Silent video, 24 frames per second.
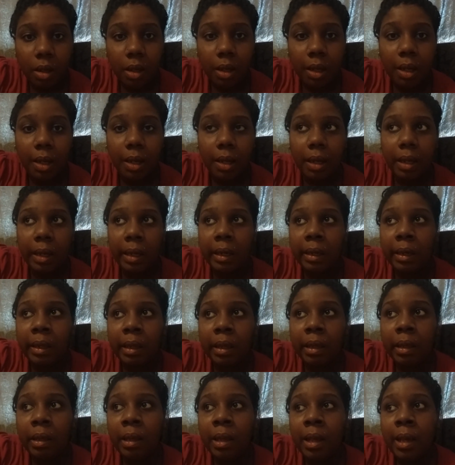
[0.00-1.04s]
and
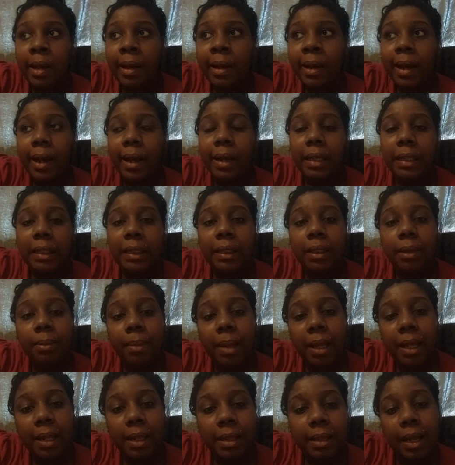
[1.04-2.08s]
I need to
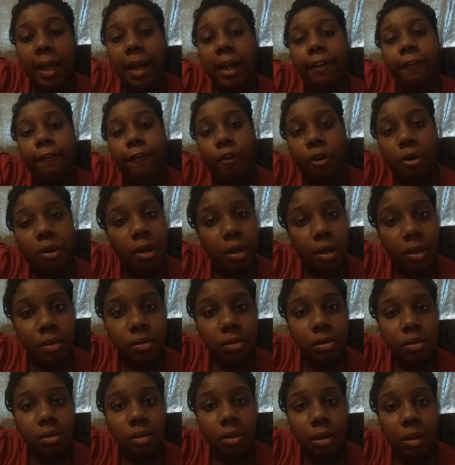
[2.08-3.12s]
make a life for
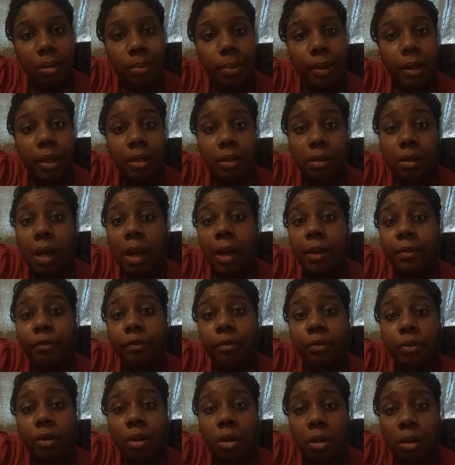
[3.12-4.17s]
us, a better life
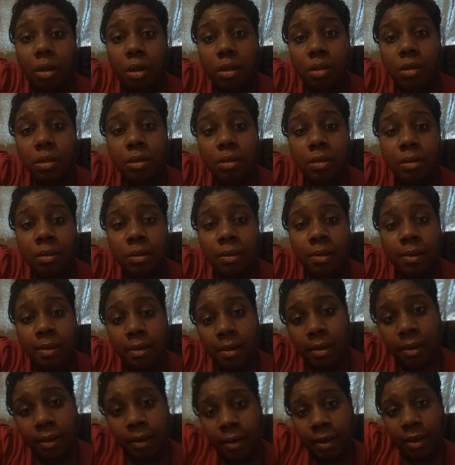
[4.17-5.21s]
for us.
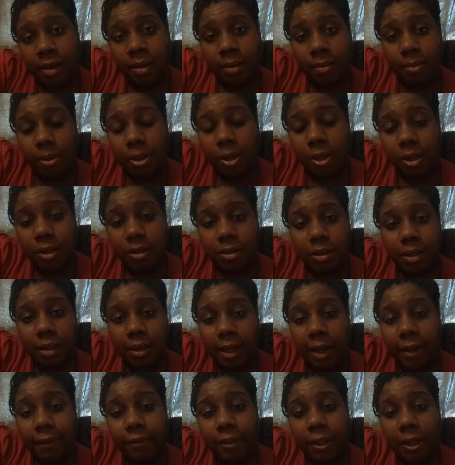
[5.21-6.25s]
Because the
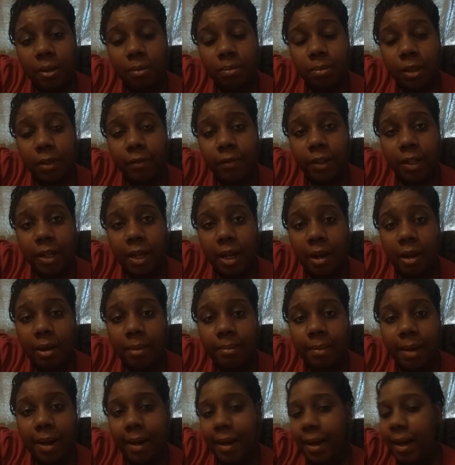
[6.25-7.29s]
life that I'm living now,
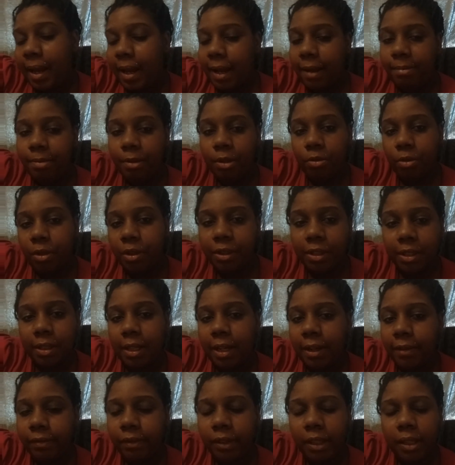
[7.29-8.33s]
I'm not happy with the
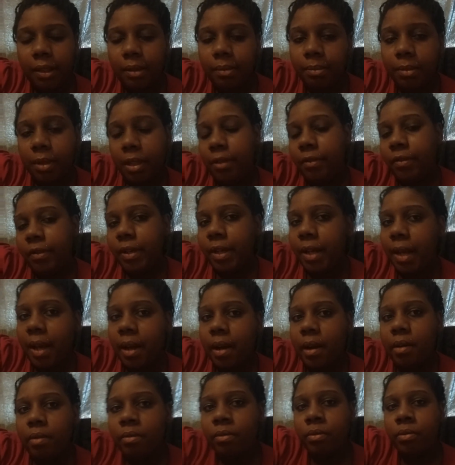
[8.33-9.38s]
life that I'm living
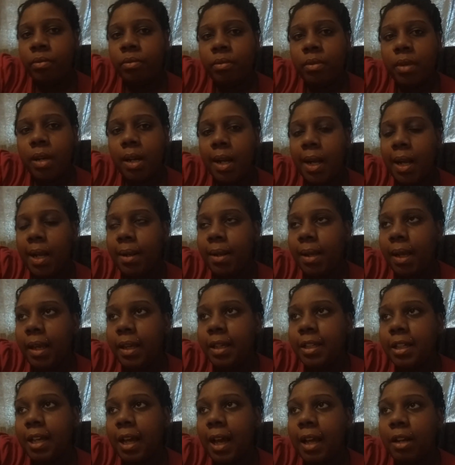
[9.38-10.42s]
now.
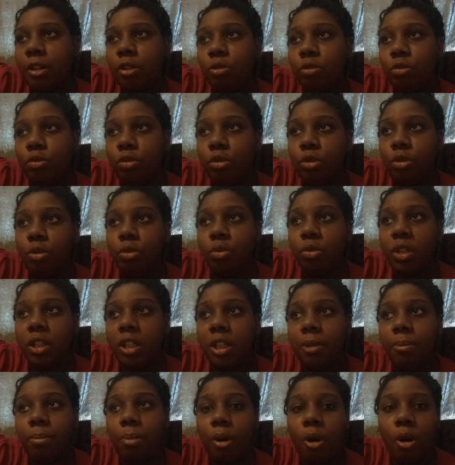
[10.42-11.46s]
I don't do
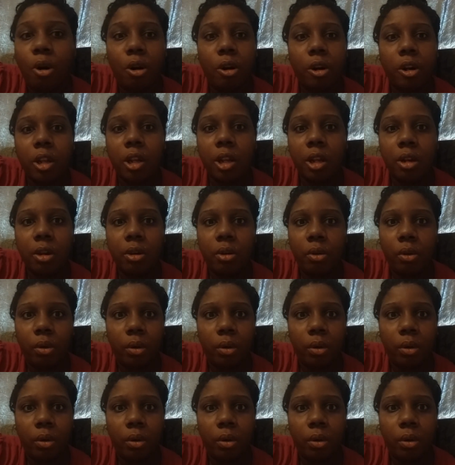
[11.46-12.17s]
any partying,